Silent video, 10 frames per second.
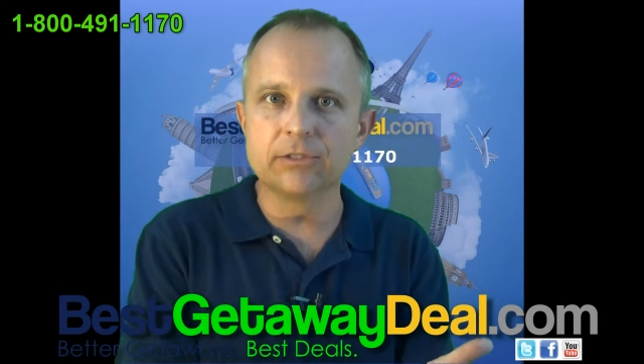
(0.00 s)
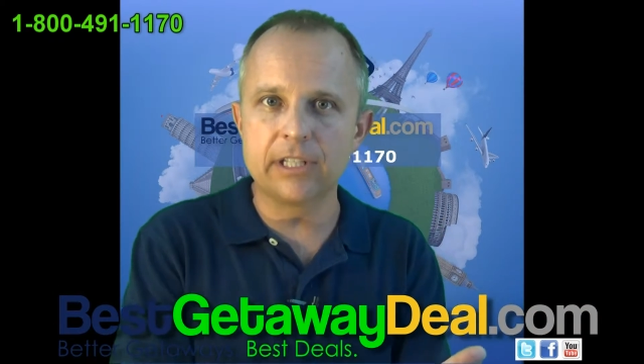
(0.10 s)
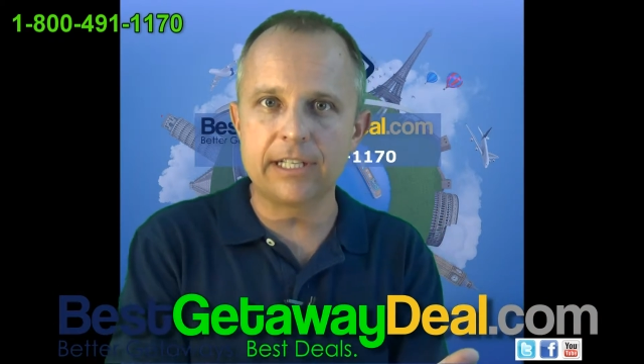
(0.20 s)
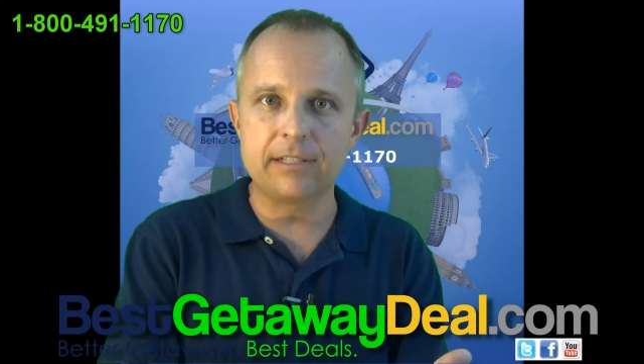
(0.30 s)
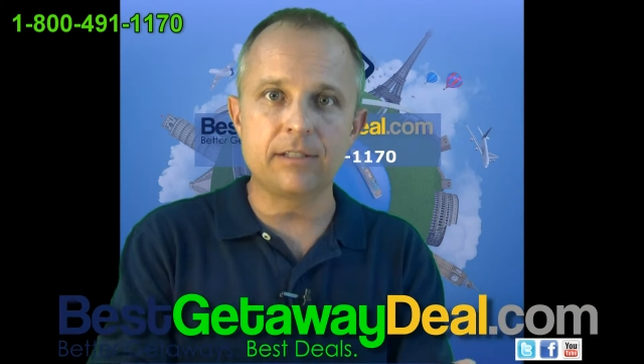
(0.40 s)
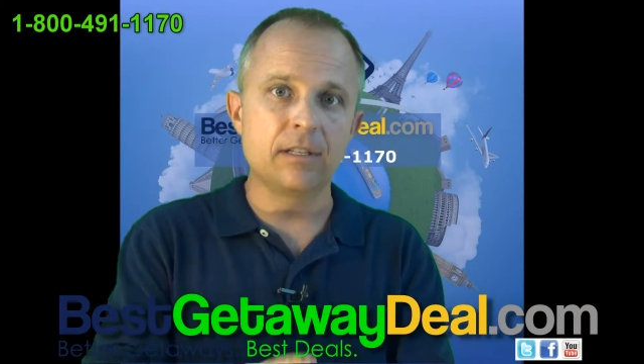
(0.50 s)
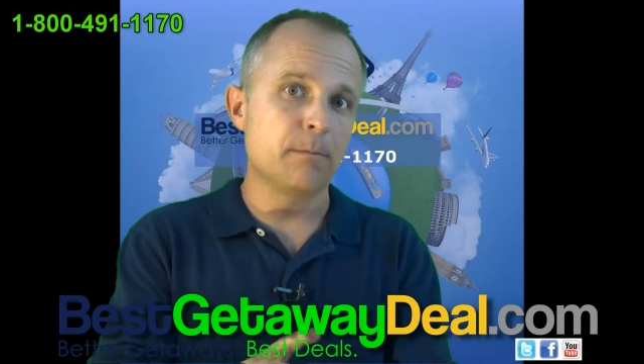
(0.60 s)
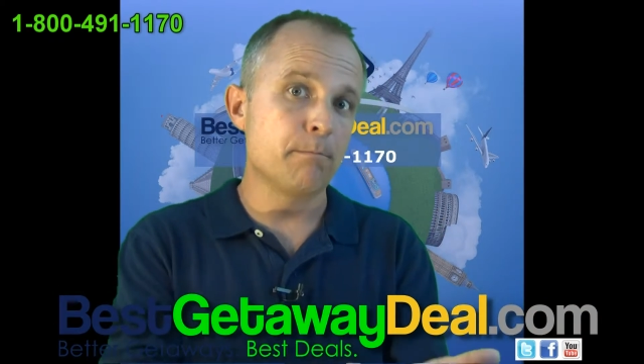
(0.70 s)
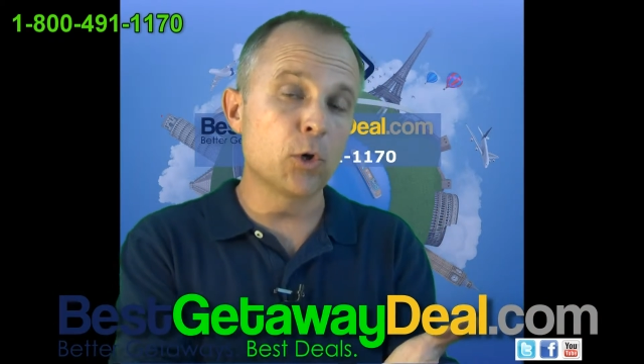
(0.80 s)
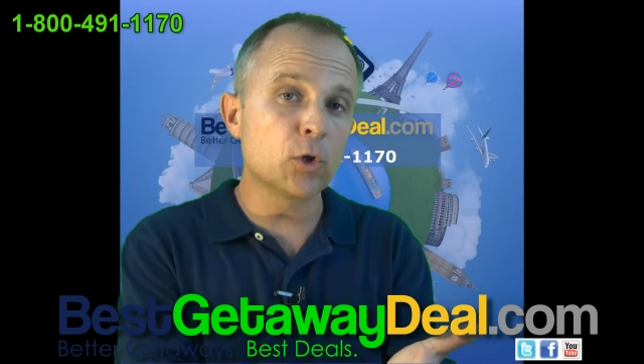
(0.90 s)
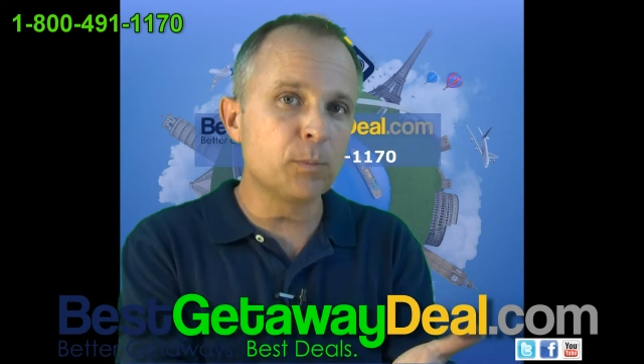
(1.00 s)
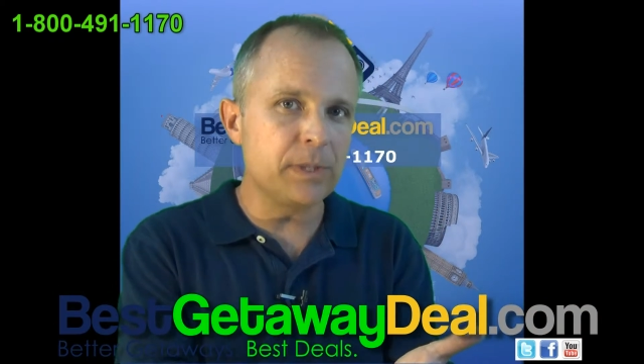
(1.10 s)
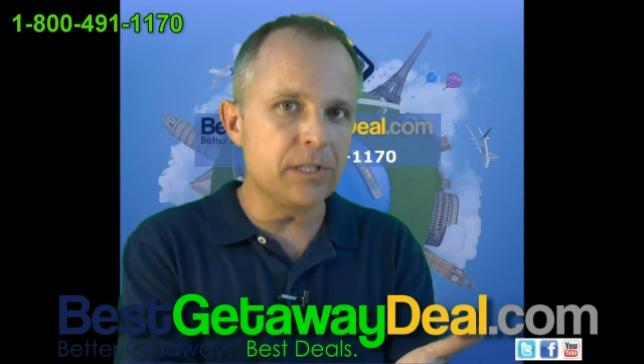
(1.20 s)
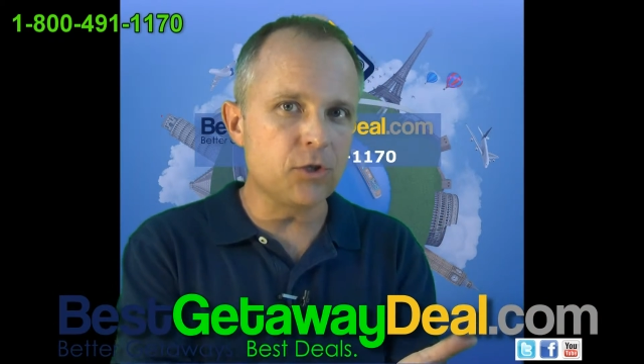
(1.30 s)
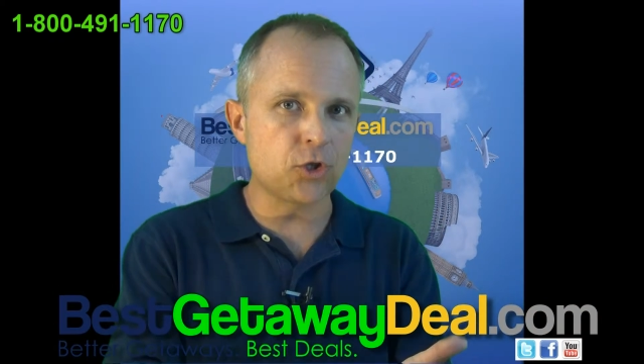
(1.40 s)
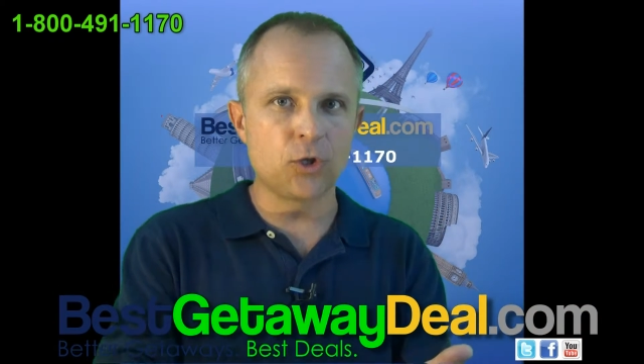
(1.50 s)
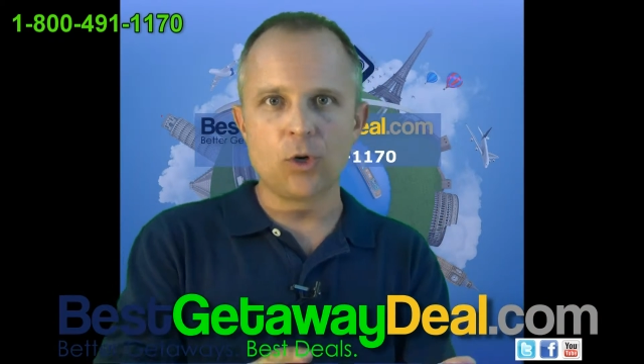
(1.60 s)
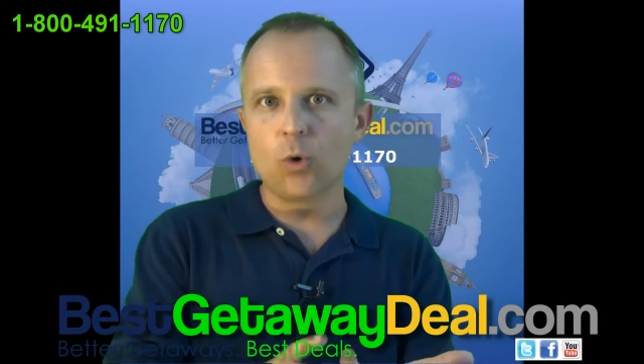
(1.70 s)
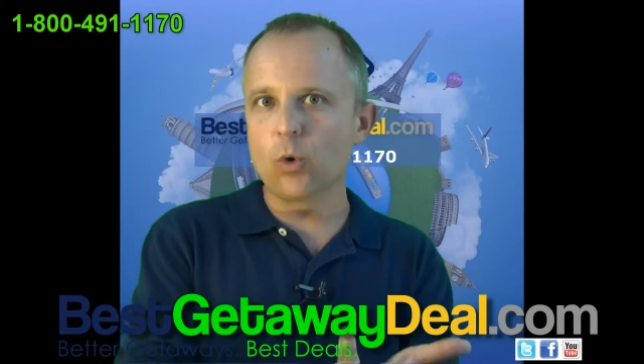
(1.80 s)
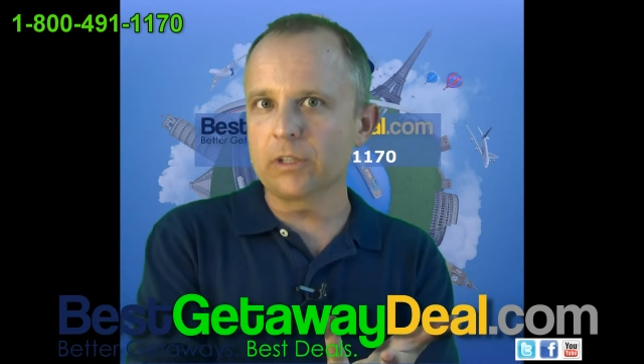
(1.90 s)
Hilton Head, Myrtle Beach,
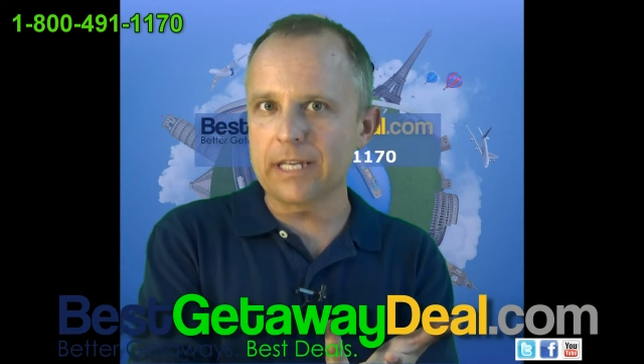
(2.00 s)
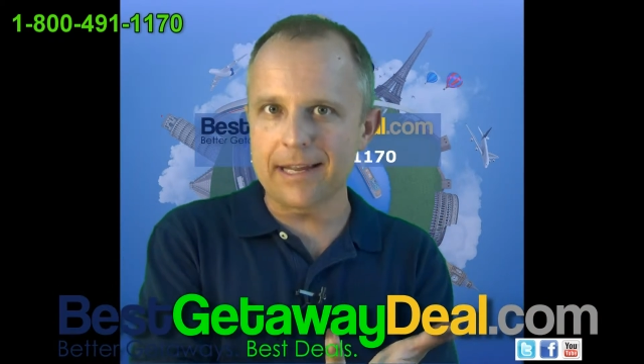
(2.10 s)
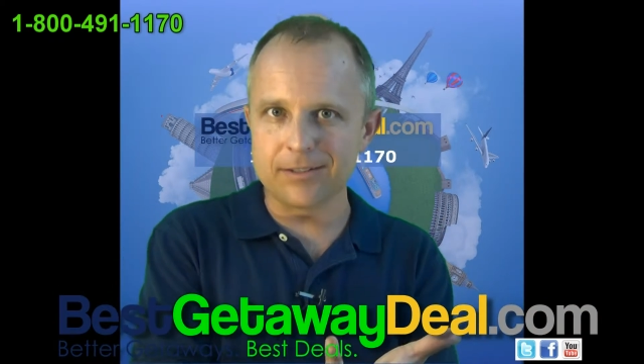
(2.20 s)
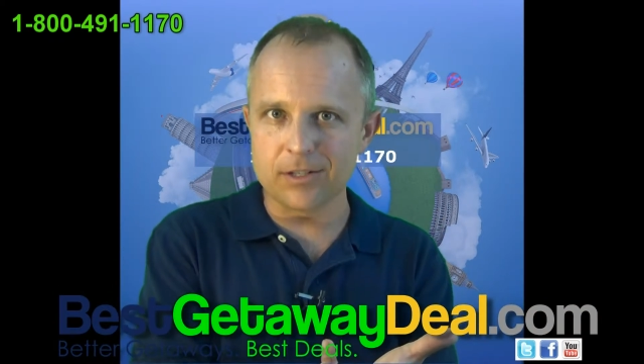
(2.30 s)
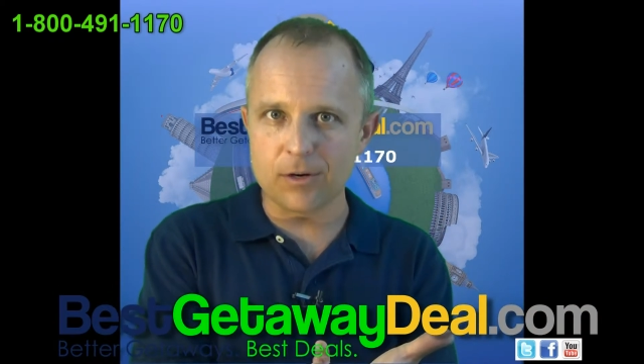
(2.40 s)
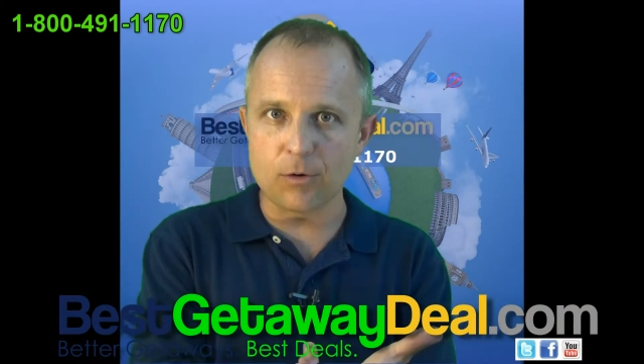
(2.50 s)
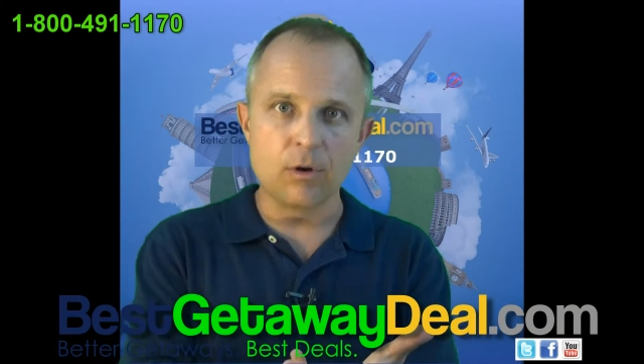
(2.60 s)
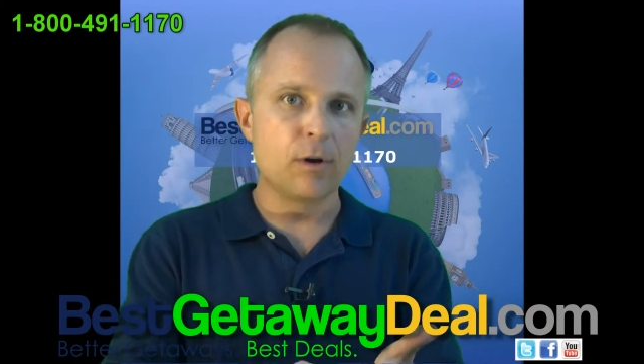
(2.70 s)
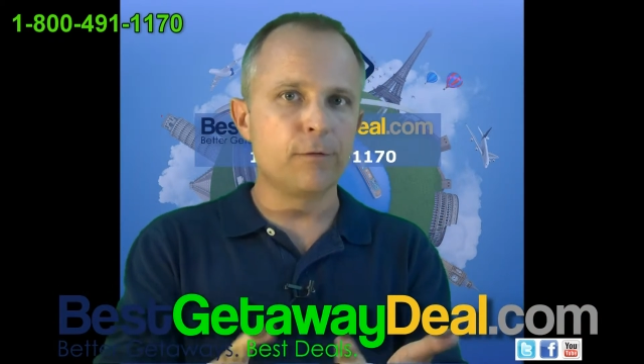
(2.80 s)
Orlando,